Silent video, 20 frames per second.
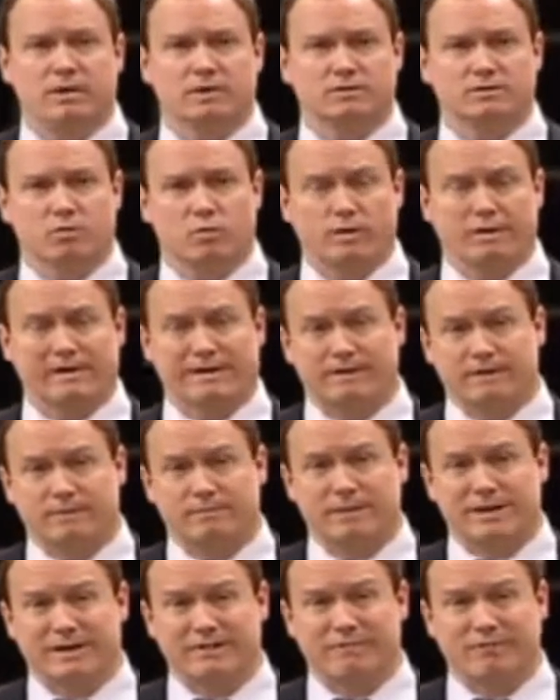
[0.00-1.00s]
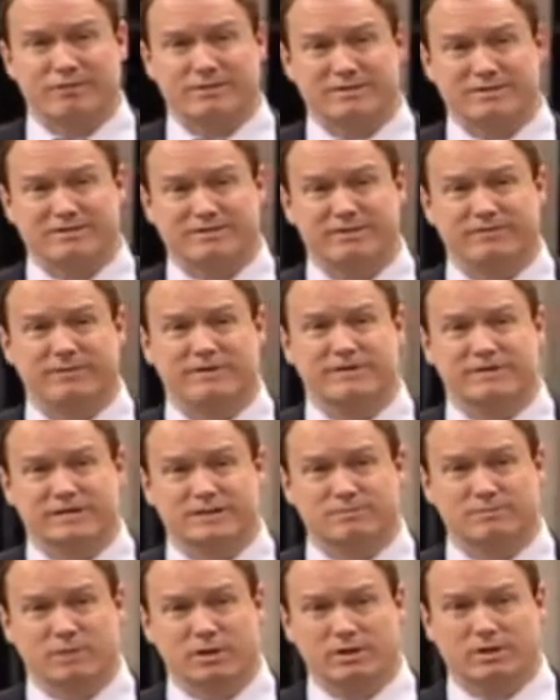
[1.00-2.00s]
is going to get the money for this
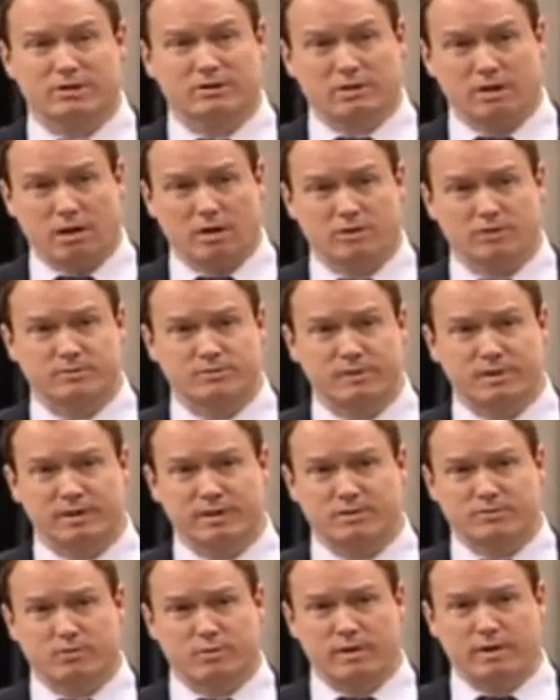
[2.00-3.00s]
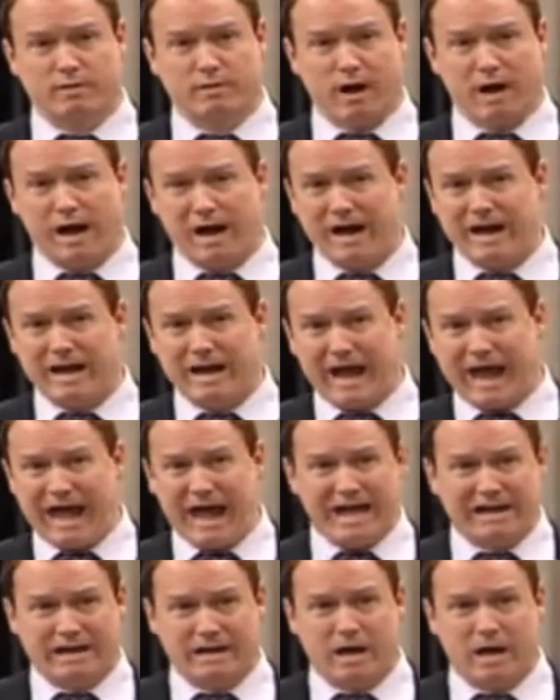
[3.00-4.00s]
$56 billion? Because when I
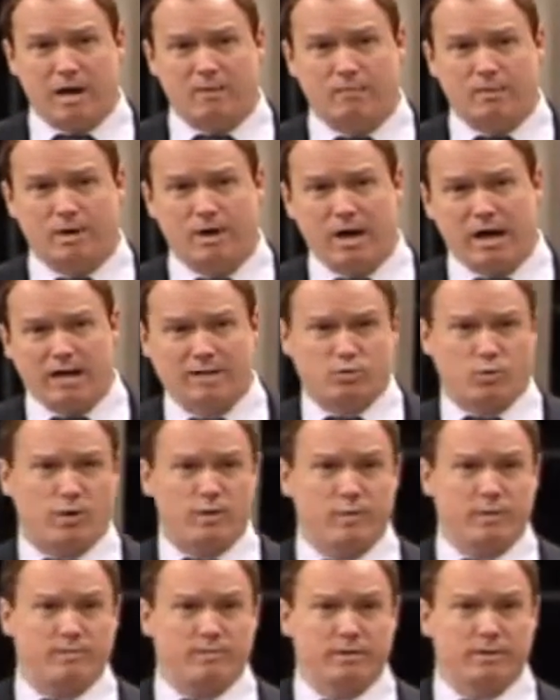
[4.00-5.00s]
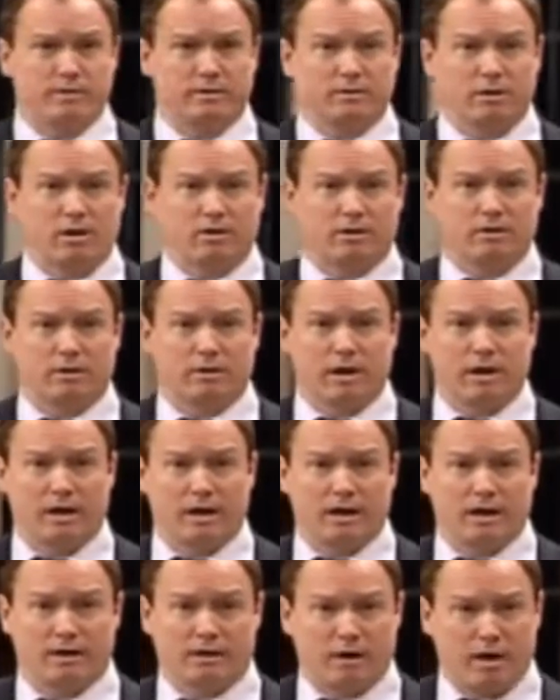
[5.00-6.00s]
add it up, a $21 billion
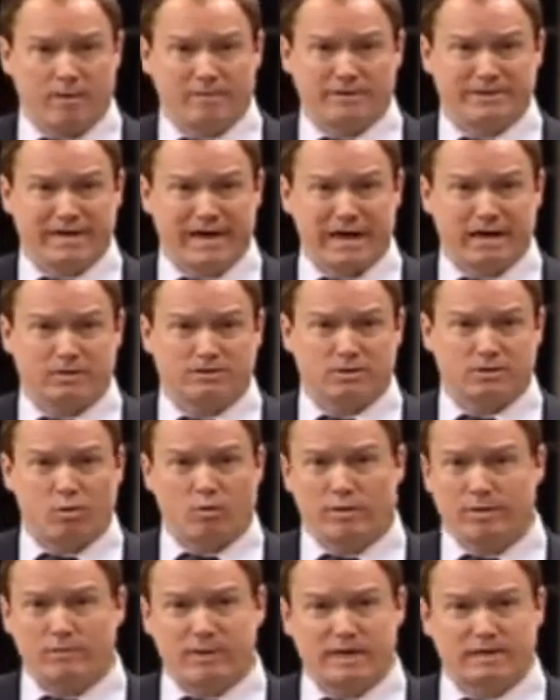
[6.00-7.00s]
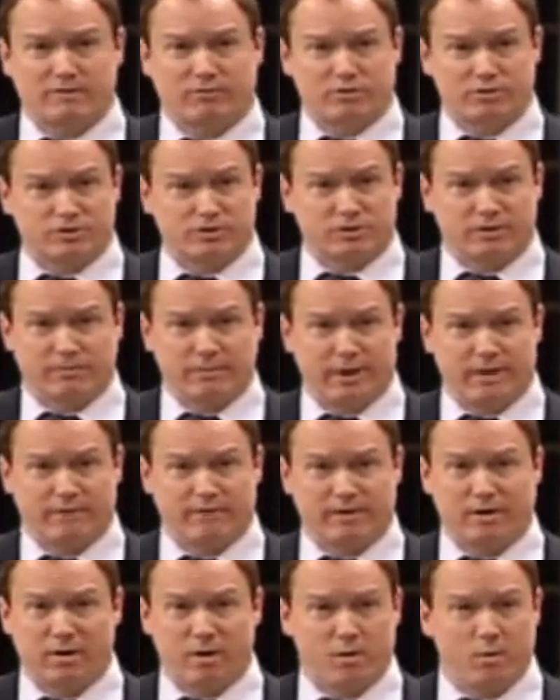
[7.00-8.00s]
carbon tax only pays for a certain amount of
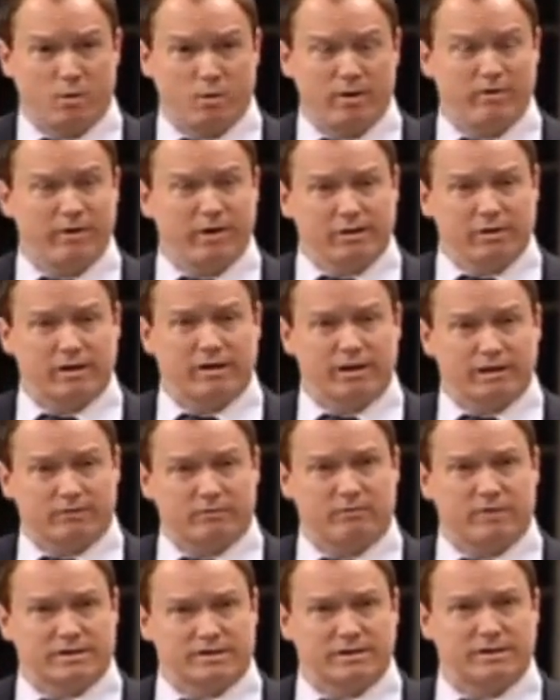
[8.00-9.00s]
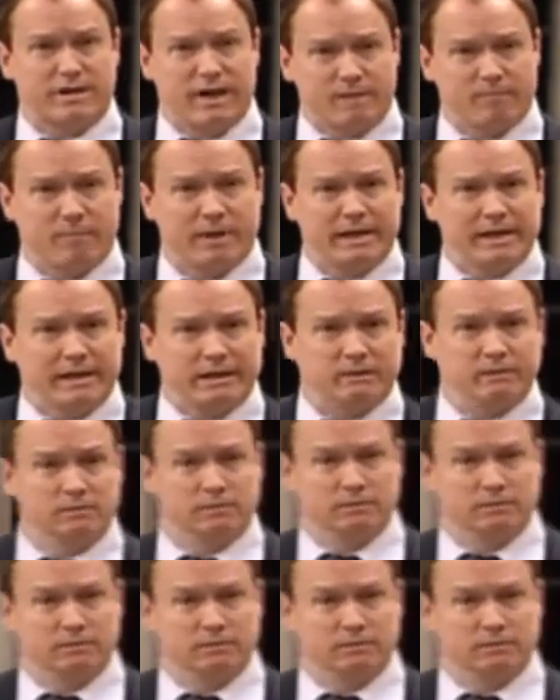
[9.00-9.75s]
it. Where are they going to get the rest of that money?